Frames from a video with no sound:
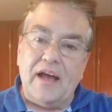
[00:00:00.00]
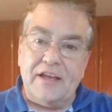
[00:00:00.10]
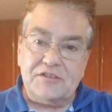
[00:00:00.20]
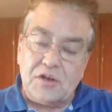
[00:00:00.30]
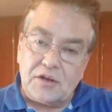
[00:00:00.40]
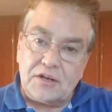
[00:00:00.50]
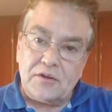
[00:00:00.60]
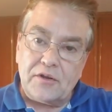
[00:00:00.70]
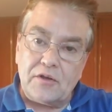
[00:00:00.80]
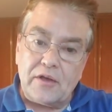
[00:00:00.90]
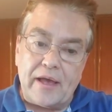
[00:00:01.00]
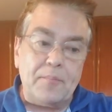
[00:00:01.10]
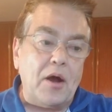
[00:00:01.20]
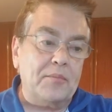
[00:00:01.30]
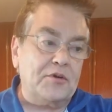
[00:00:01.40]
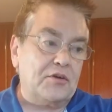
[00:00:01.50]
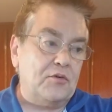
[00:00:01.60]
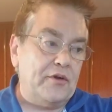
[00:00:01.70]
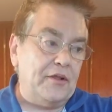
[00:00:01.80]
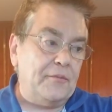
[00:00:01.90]
I use coconut oil and palm
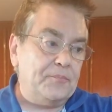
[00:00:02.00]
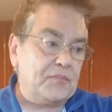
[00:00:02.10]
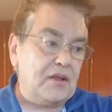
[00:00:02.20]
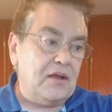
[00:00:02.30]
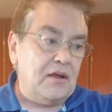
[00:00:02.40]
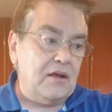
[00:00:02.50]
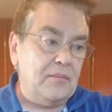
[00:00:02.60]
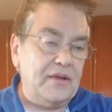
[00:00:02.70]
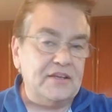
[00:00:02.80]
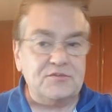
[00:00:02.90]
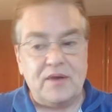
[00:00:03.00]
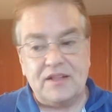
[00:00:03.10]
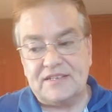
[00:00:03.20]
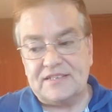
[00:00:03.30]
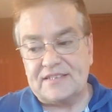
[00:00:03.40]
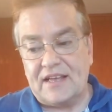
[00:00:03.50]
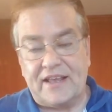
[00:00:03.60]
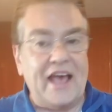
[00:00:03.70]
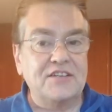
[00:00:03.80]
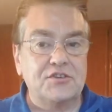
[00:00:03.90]
kernel oil, as well as
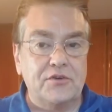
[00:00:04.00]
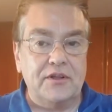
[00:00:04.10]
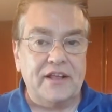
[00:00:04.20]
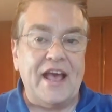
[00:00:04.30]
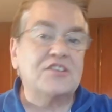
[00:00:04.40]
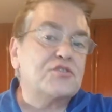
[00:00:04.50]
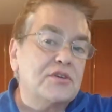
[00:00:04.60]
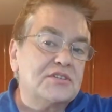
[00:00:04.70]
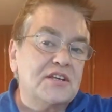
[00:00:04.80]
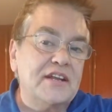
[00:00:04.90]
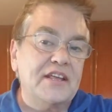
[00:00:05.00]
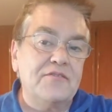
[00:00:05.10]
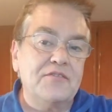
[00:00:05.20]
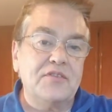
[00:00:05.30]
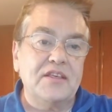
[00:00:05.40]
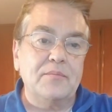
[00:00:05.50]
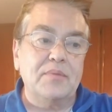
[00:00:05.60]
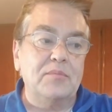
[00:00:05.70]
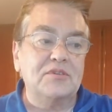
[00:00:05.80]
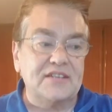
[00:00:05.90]
castor oil. Castor oil is going to give you the
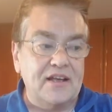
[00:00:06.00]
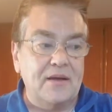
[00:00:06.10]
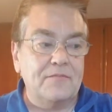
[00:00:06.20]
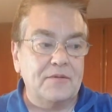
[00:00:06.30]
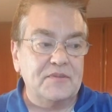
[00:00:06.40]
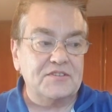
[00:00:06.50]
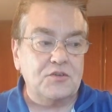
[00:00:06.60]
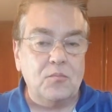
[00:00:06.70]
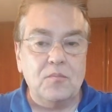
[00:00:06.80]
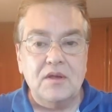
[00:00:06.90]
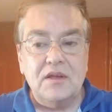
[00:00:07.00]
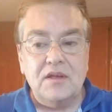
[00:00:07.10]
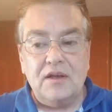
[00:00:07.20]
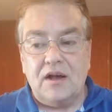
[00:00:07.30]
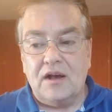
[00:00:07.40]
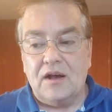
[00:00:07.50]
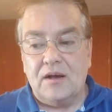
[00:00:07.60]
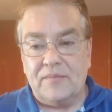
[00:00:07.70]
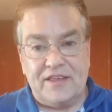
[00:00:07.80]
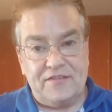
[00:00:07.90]
bubbles that come from the soap.
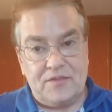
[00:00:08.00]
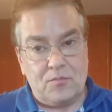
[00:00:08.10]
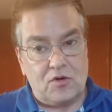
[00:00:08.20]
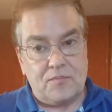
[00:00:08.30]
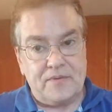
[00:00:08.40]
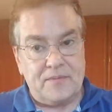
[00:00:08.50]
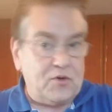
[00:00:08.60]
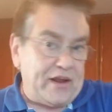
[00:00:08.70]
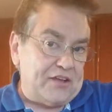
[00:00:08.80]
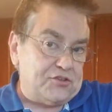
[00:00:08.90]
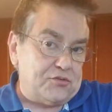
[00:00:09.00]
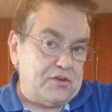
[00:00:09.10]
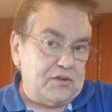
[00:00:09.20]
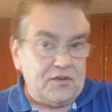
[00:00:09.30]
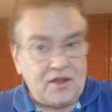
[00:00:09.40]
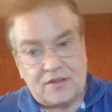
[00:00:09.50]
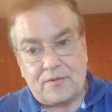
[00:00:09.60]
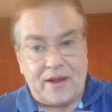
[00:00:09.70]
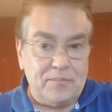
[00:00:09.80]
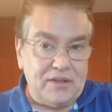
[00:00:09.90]
Give the more castor oil, you've got
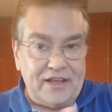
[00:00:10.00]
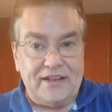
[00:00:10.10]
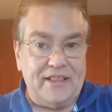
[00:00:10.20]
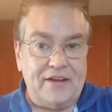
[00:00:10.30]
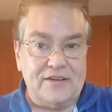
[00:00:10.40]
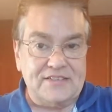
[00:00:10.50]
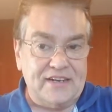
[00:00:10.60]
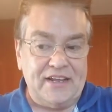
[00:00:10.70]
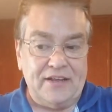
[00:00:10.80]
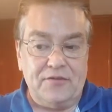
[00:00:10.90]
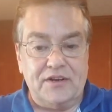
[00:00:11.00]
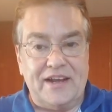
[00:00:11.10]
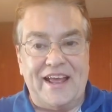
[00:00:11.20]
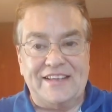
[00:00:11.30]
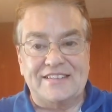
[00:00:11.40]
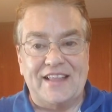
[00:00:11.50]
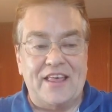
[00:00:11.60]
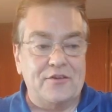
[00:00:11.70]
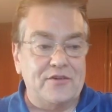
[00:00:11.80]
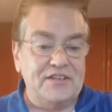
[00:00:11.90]
the right blend in there, it's going to give you a nice
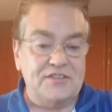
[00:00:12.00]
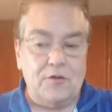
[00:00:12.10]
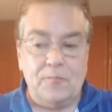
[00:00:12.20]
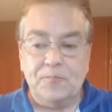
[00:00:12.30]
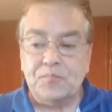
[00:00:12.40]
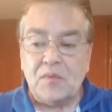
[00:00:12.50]
lathery soap.